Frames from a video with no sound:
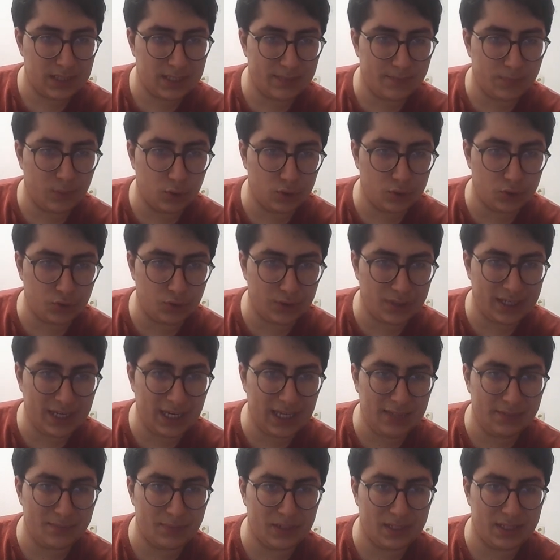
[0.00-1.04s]

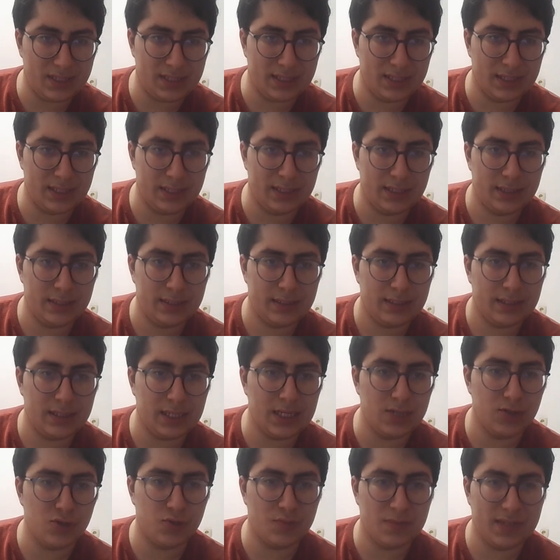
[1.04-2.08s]
recalibrate the
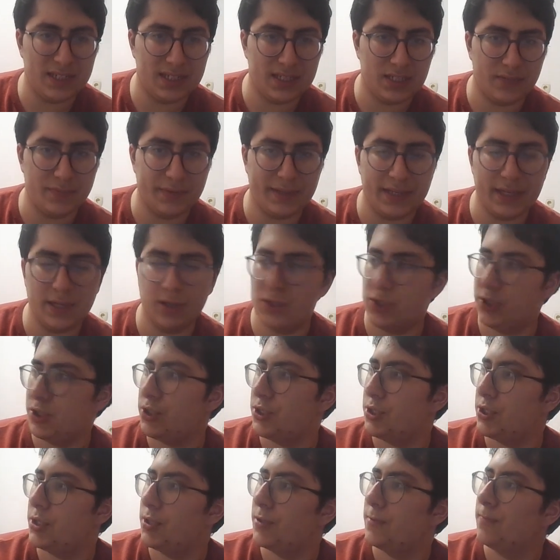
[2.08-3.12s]
Gauss meter
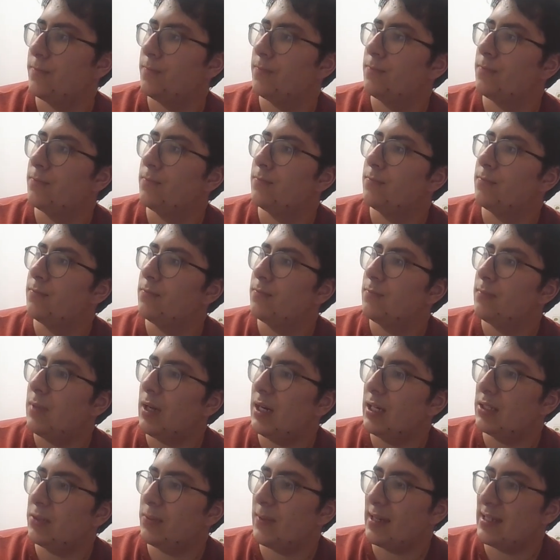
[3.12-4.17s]
because
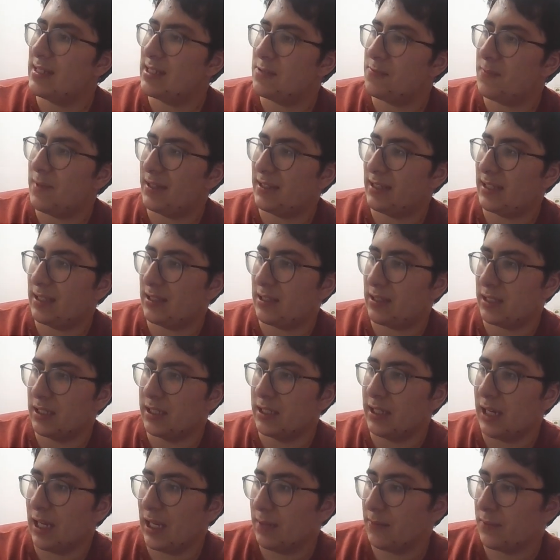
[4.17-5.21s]
otherwise it might get
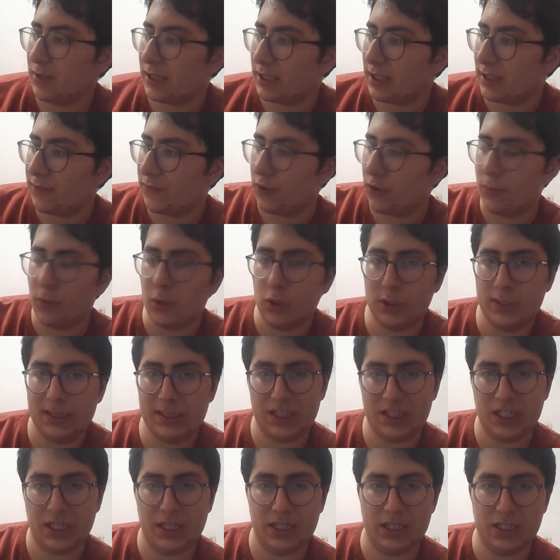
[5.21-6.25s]
decalibrated from all the
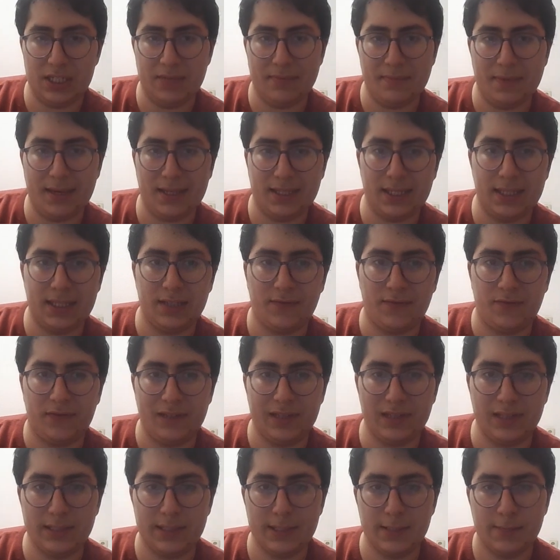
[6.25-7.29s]
changes in magnetic
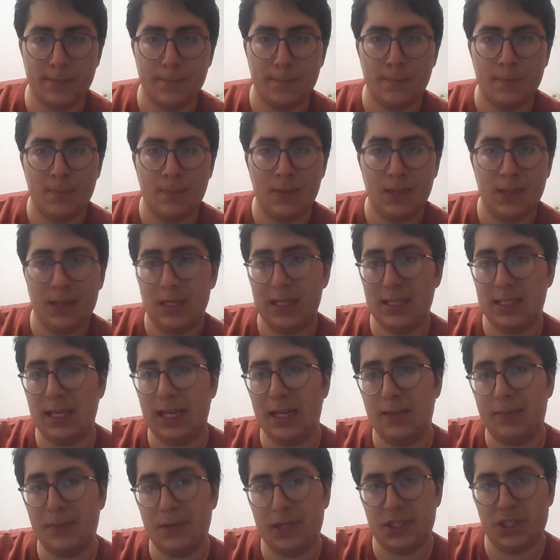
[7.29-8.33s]
fields. These
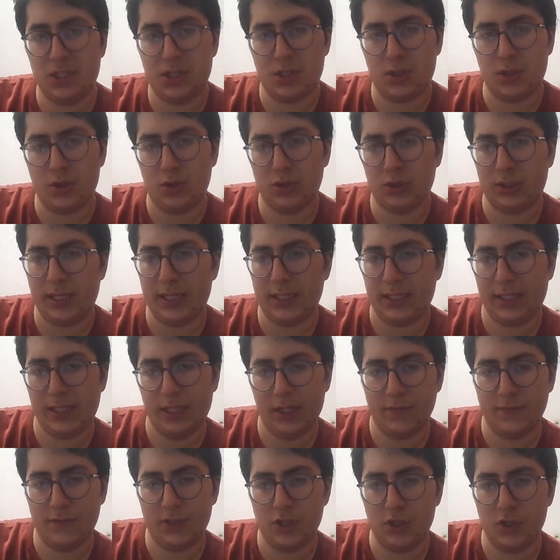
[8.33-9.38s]
calibrations also take care
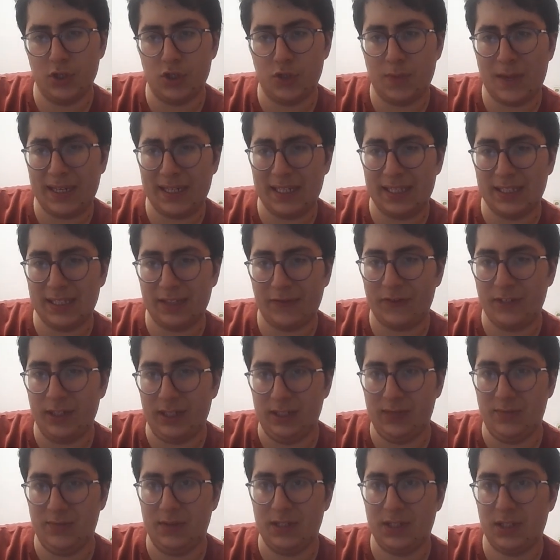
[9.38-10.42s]
of the Earth's magnetic
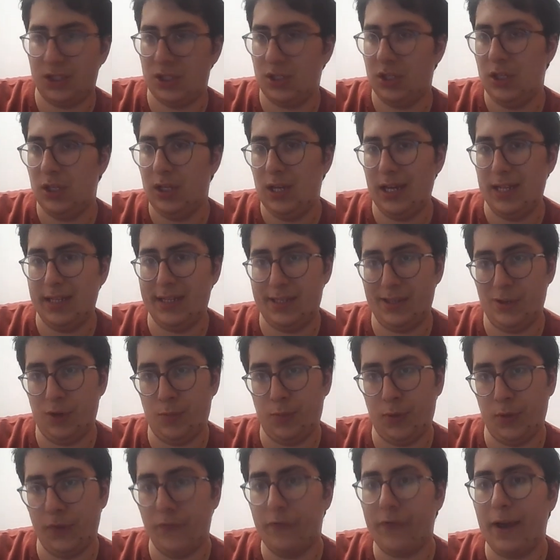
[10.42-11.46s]
field, which at
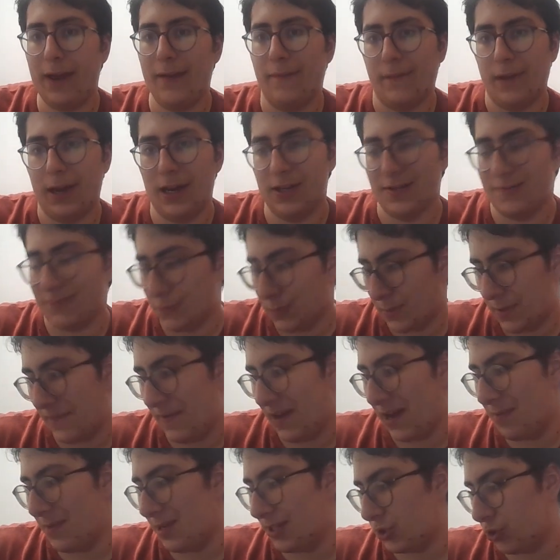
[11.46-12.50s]
0.5 Gauss would be
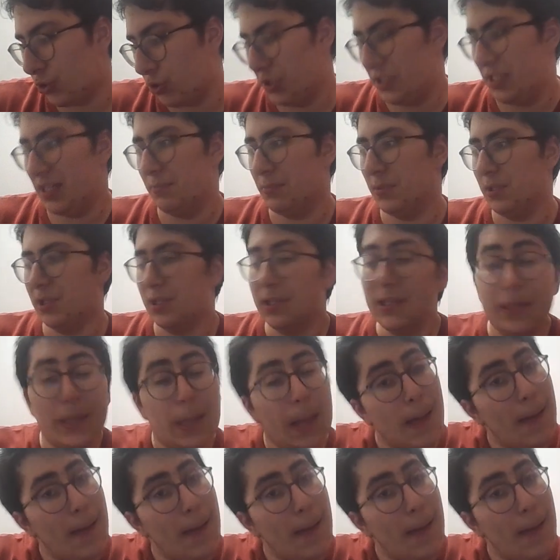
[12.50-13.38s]
very much noticeable.